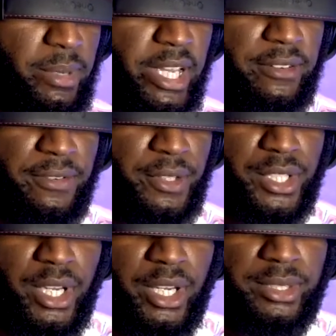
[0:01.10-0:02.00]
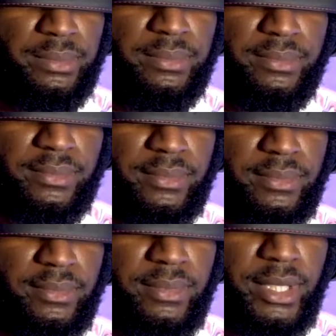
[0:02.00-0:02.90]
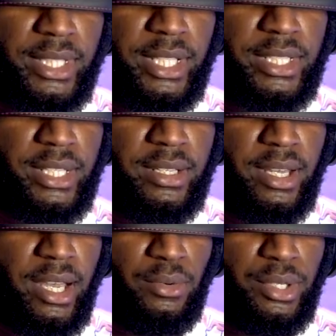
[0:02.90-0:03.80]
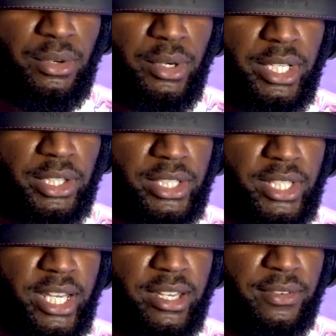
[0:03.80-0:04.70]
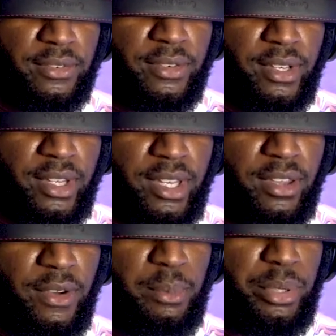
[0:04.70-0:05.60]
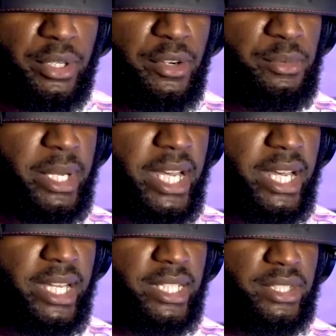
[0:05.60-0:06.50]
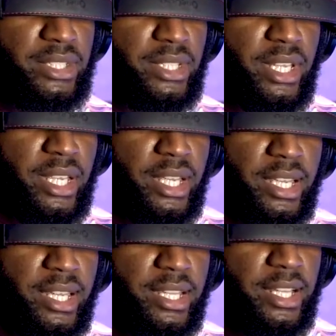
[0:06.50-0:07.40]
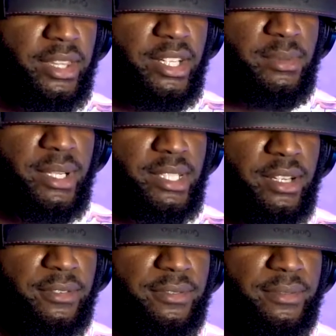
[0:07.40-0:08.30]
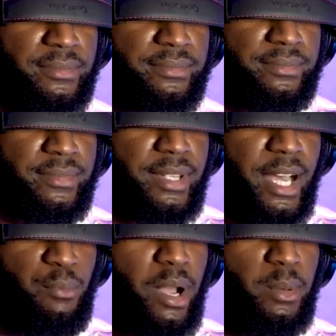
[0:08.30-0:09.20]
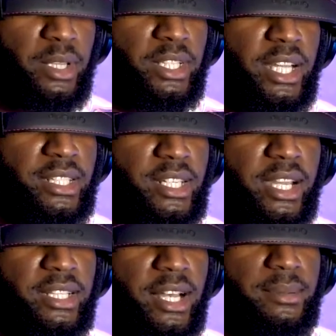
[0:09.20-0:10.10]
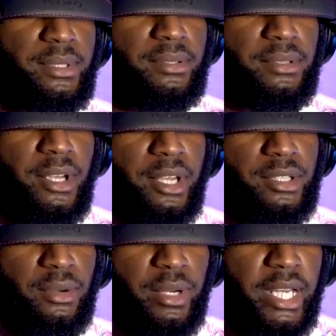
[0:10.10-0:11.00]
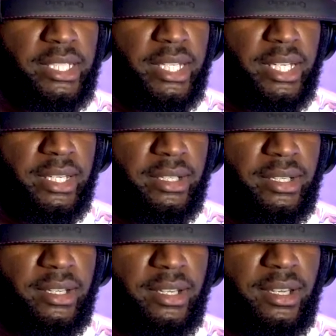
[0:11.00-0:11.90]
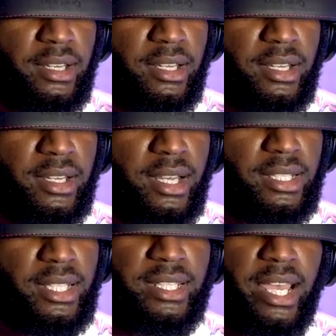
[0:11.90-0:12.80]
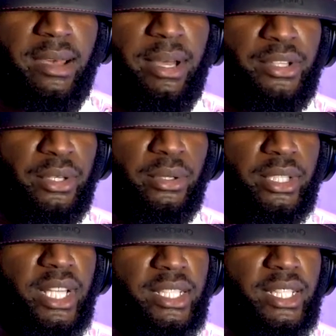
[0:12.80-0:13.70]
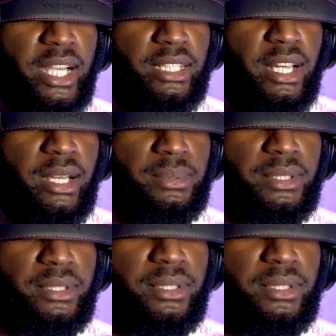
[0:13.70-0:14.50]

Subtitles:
my headphones on, and I said, I wonder what it looks like if I put it over my eyes. And then I thought to myself, I'll probably look like Cyclops. So when I did it, I said, damn, I do look like Cyclops.